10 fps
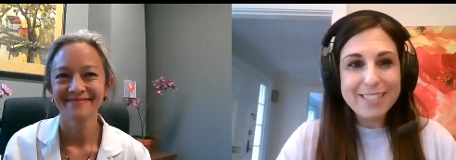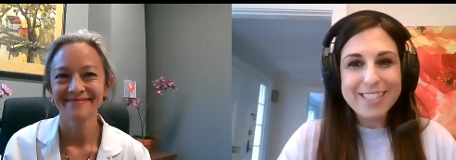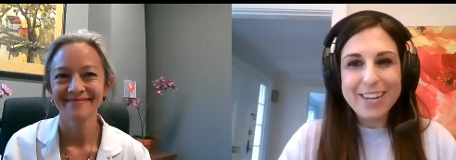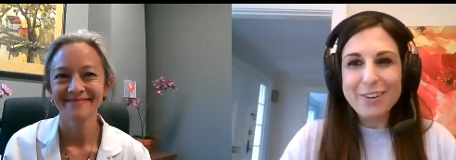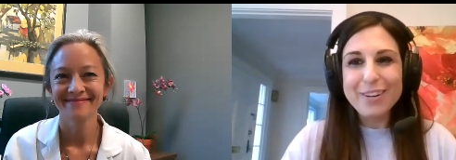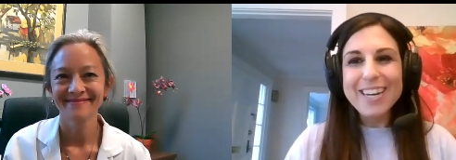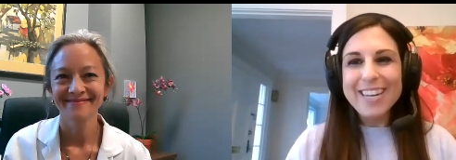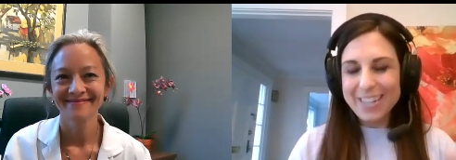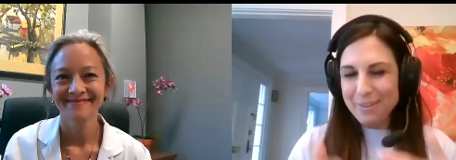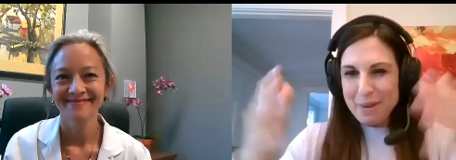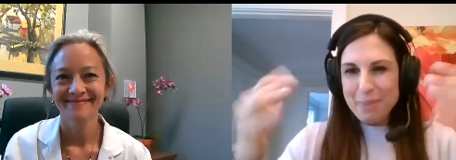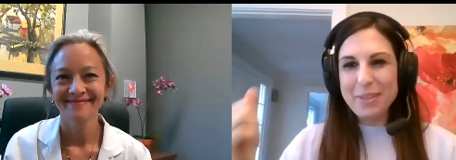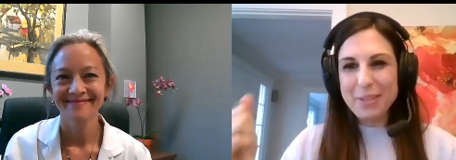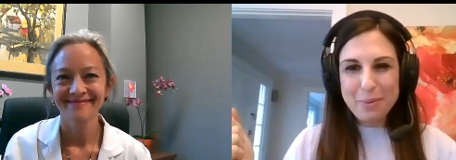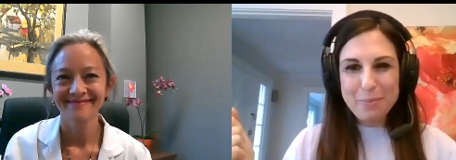Speaker 1: so you're maybe a
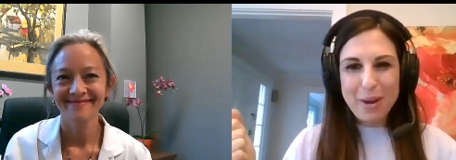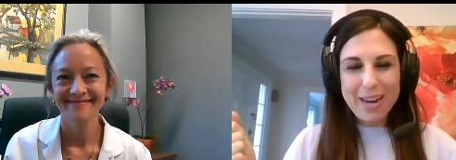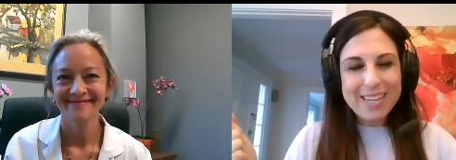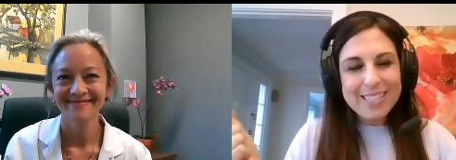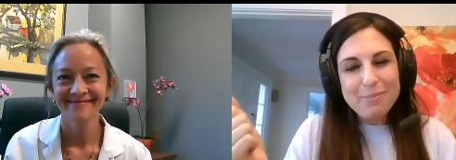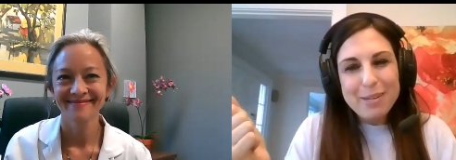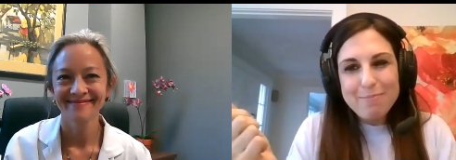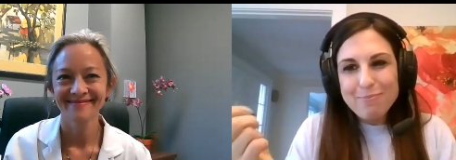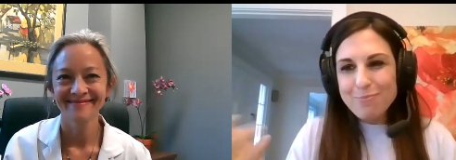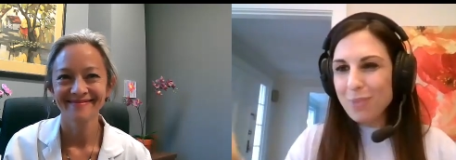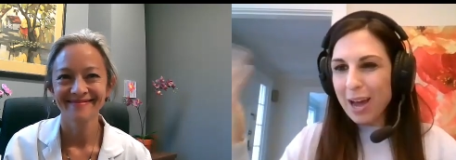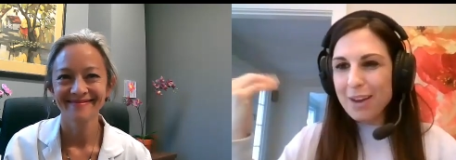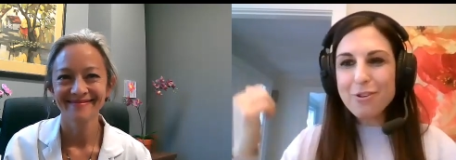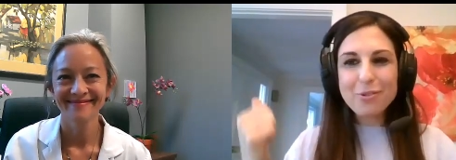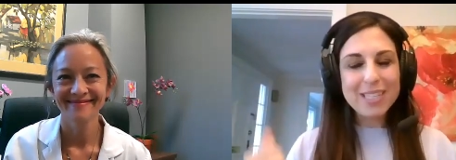little bit biased, but I don't
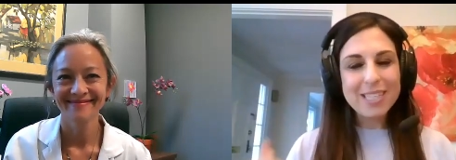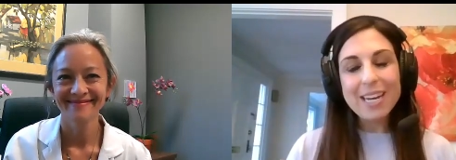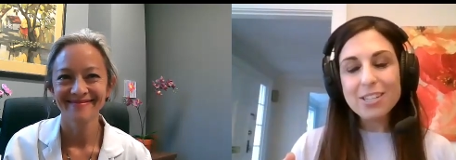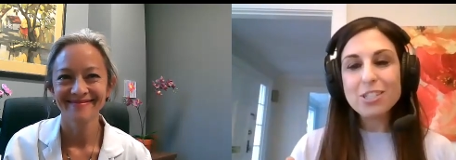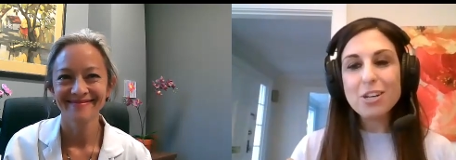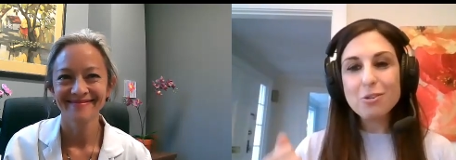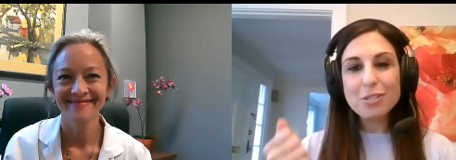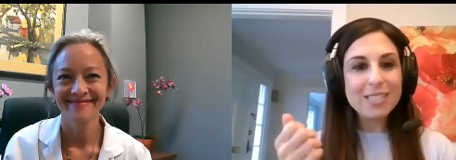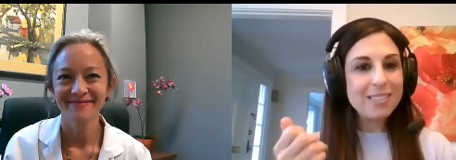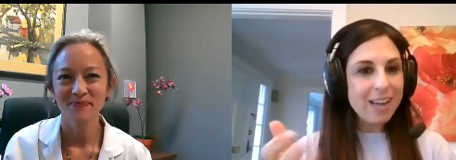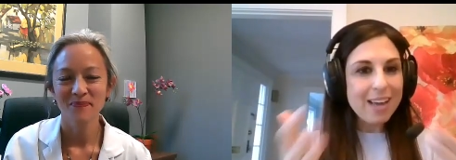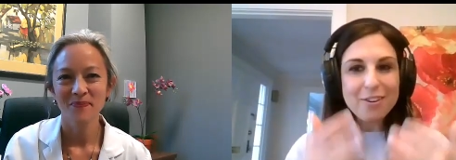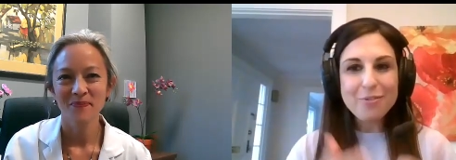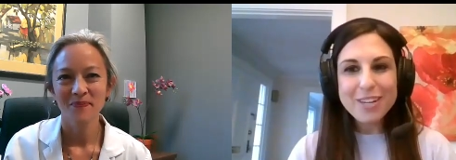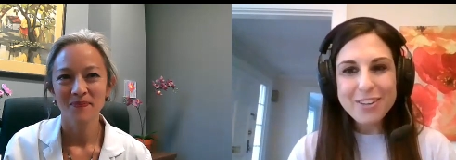know what the data shows and I don't
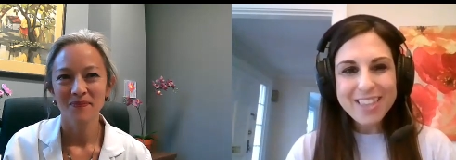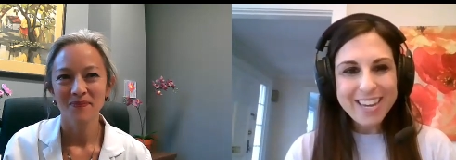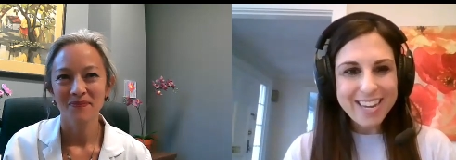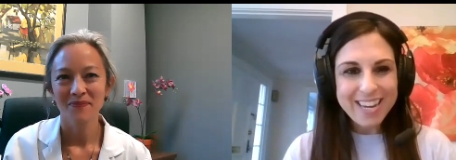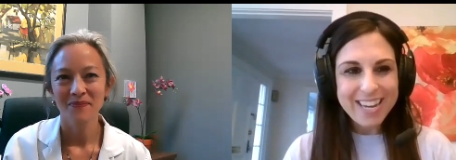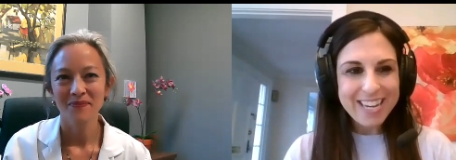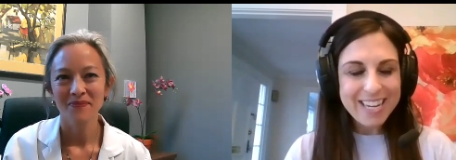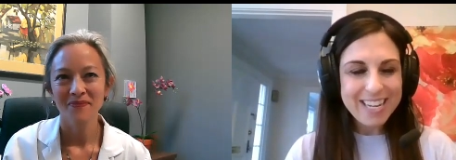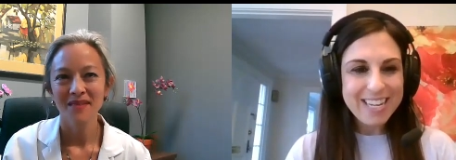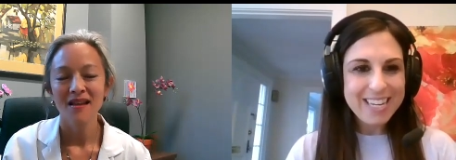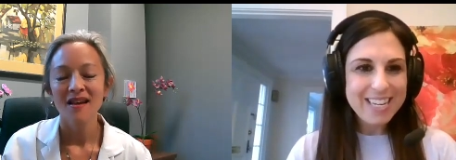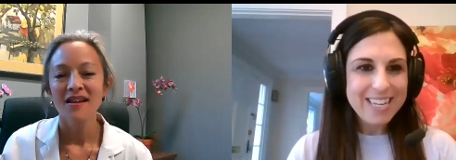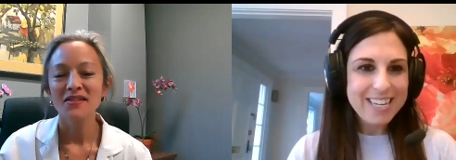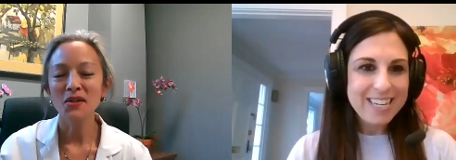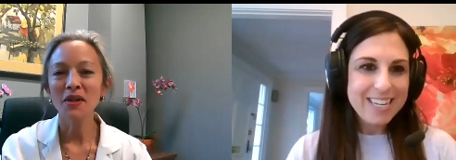know what you think.
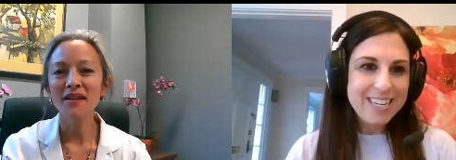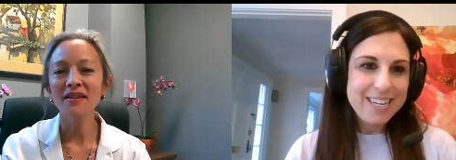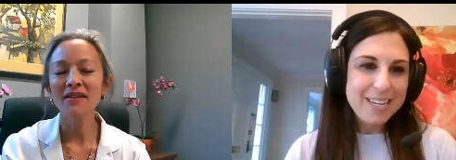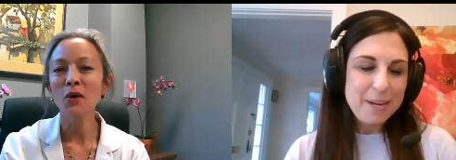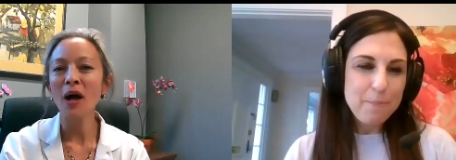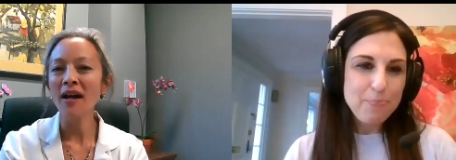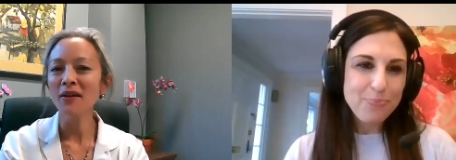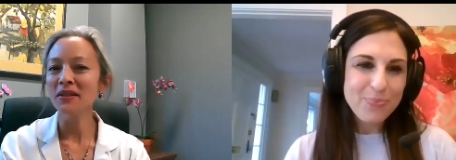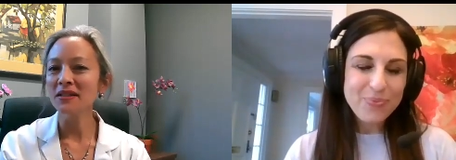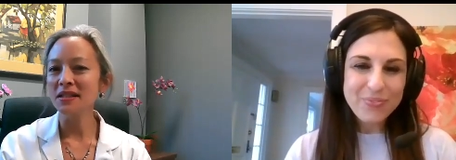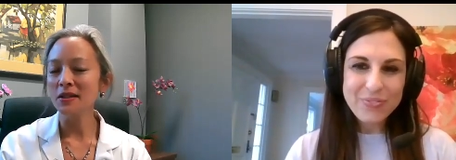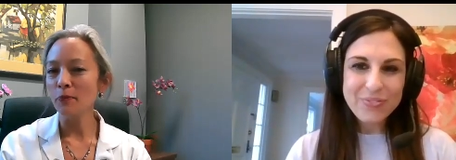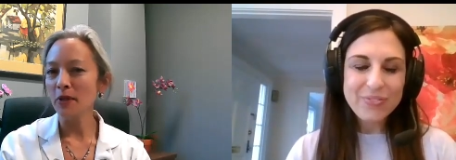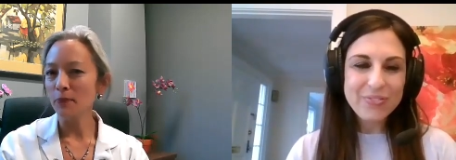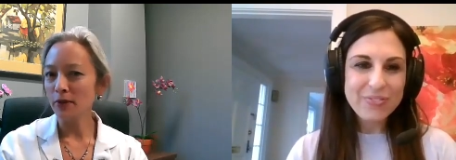
Speaker 2: So, you know, I only see the
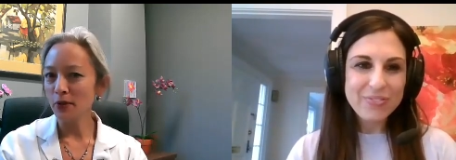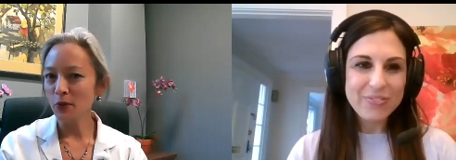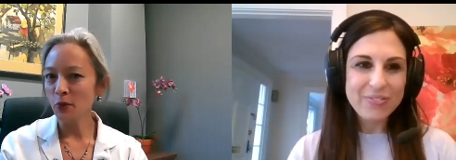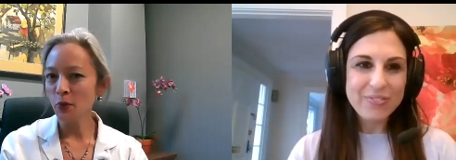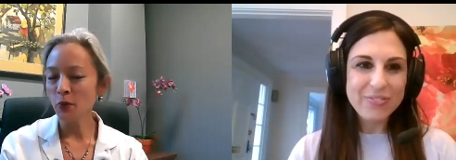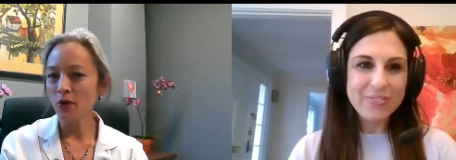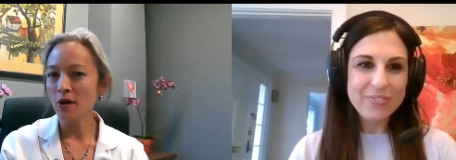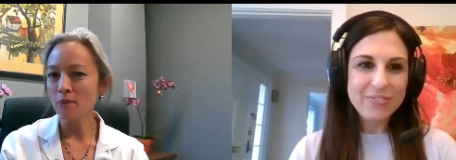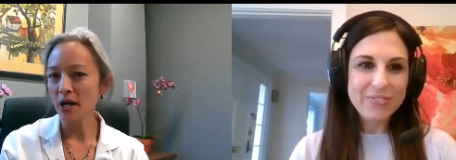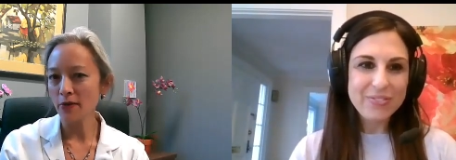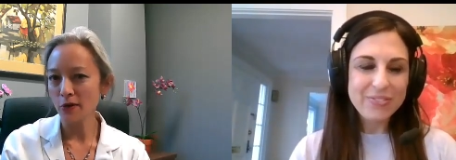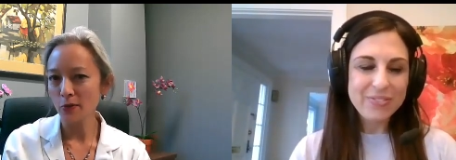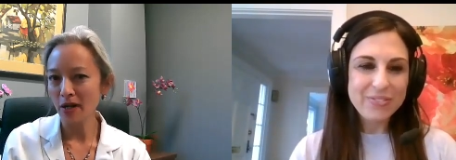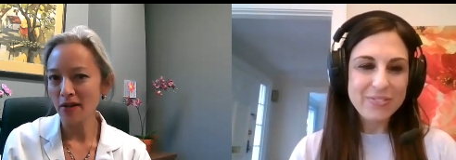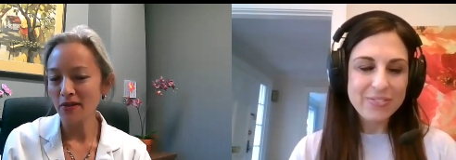people who are bothered
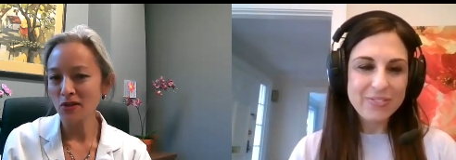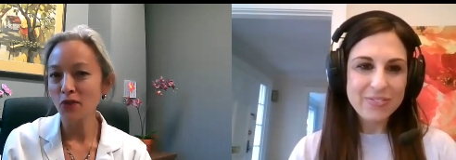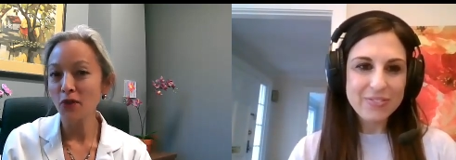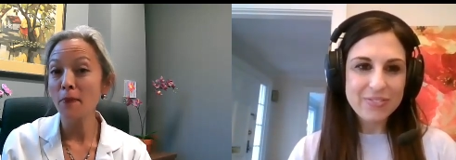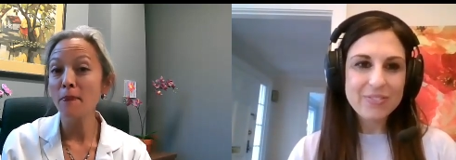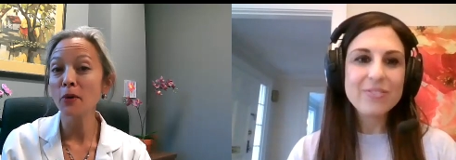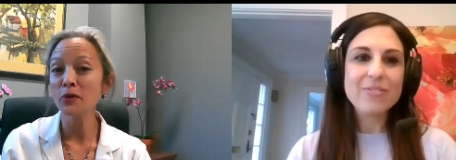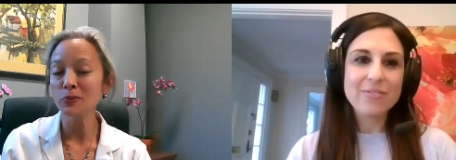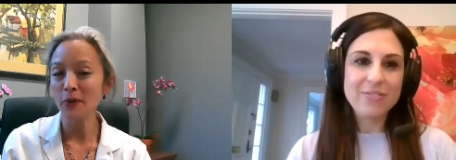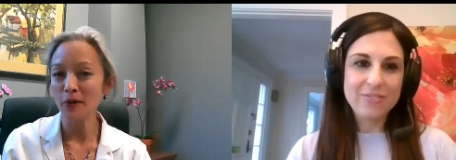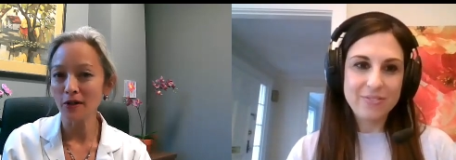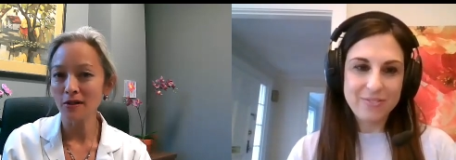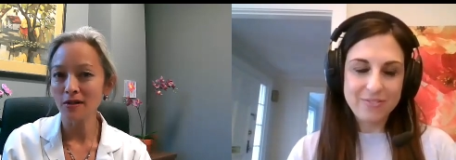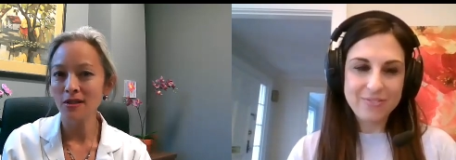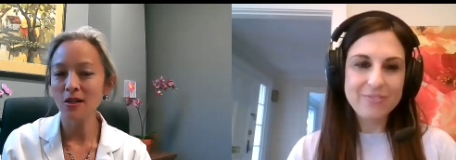by this for the most part.
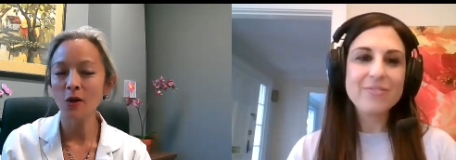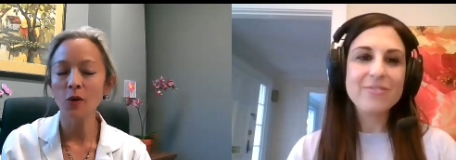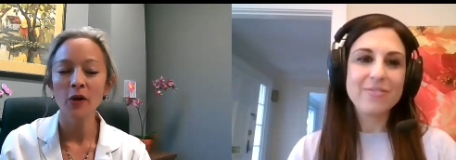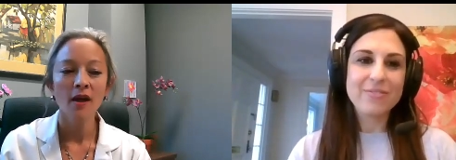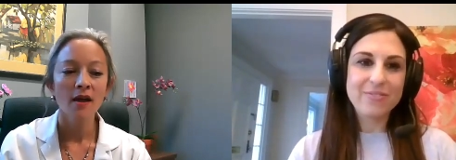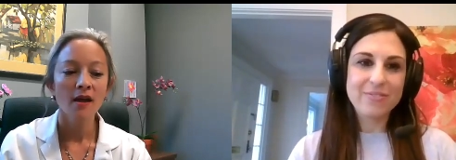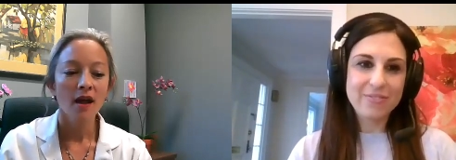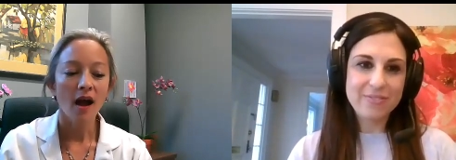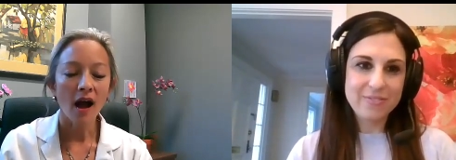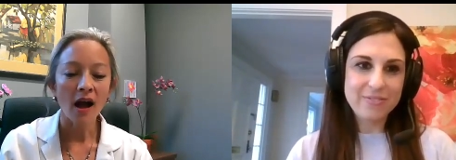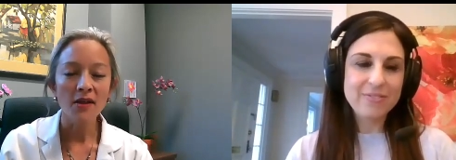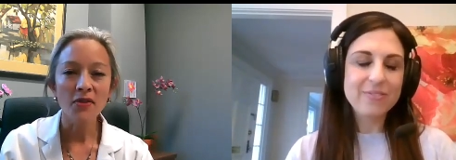So I